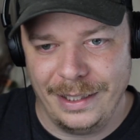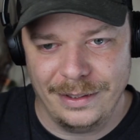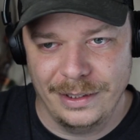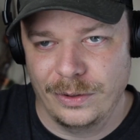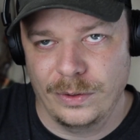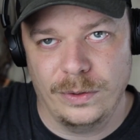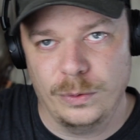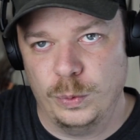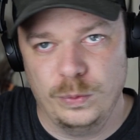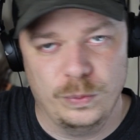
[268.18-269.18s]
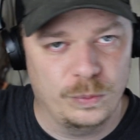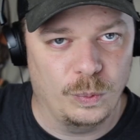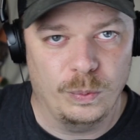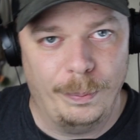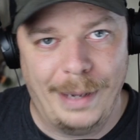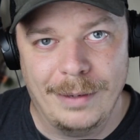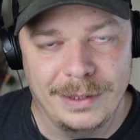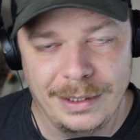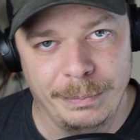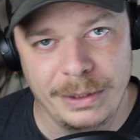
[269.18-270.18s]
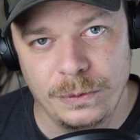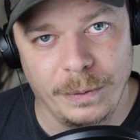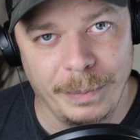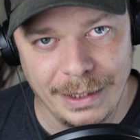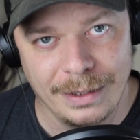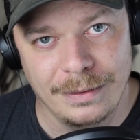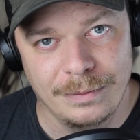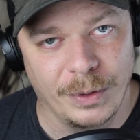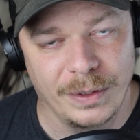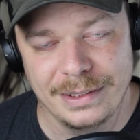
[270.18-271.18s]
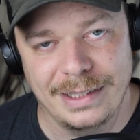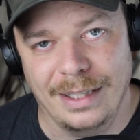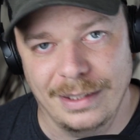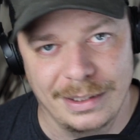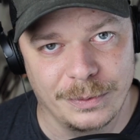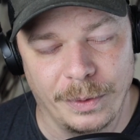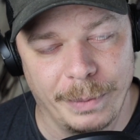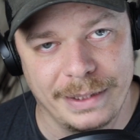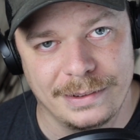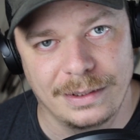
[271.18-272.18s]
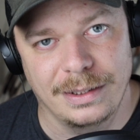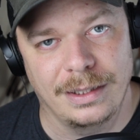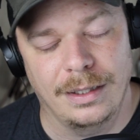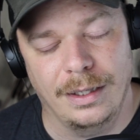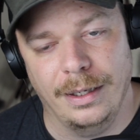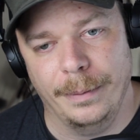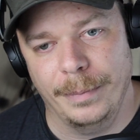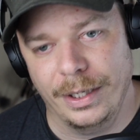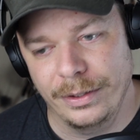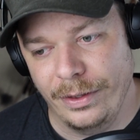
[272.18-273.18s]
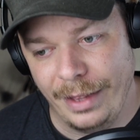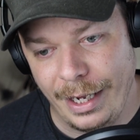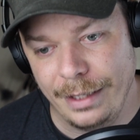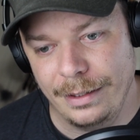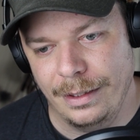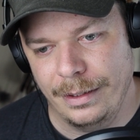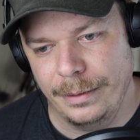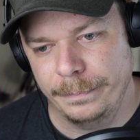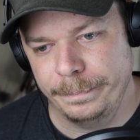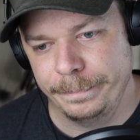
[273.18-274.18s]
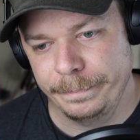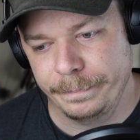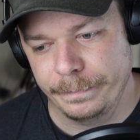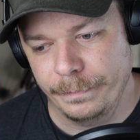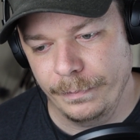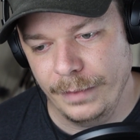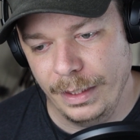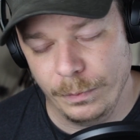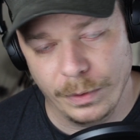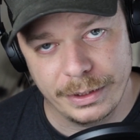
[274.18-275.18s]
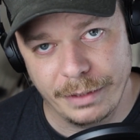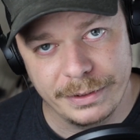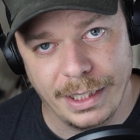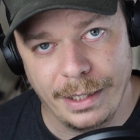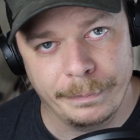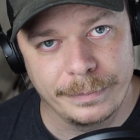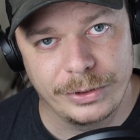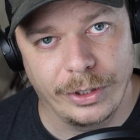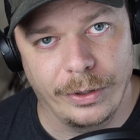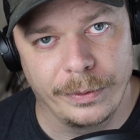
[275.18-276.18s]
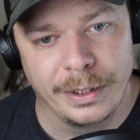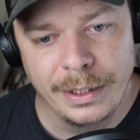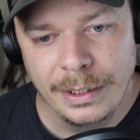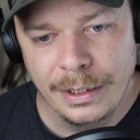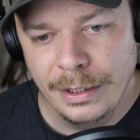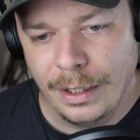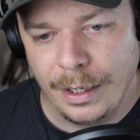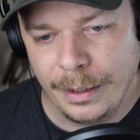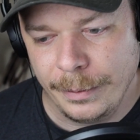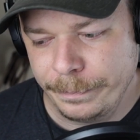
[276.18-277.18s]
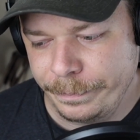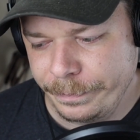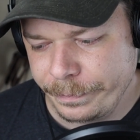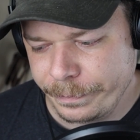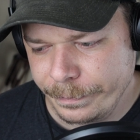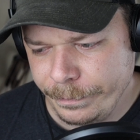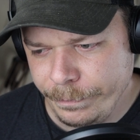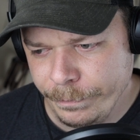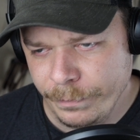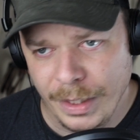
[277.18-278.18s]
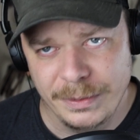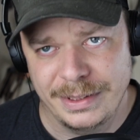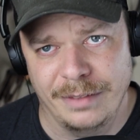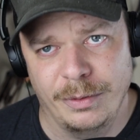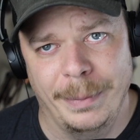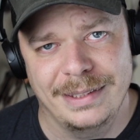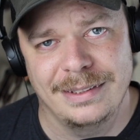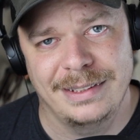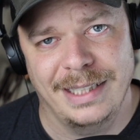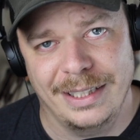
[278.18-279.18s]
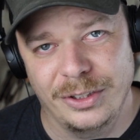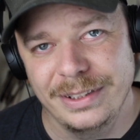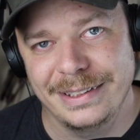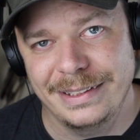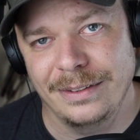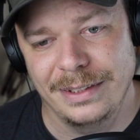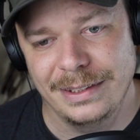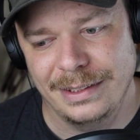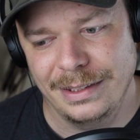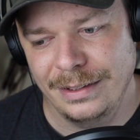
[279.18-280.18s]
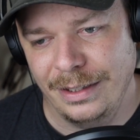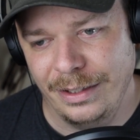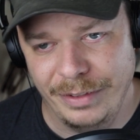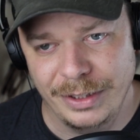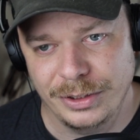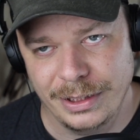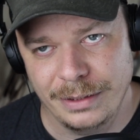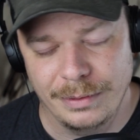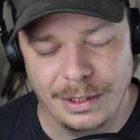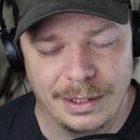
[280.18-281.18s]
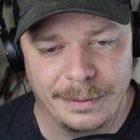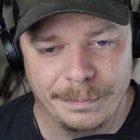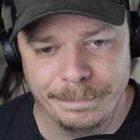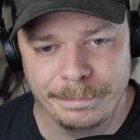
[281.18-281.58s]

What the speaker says: literal mountain in between me and where the satellites were, basically. Other than that, it worked every time. So there was never a message that I couldn't send on this thing eventually. Now,